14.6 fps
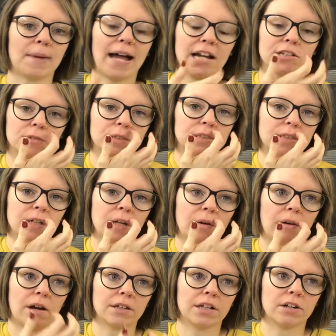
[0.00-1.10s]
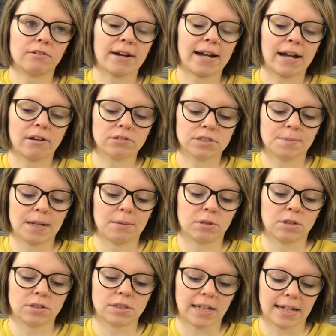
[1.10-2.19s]
actual snow on the ground to be able
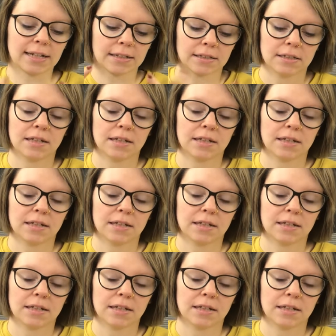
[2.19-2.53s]
to like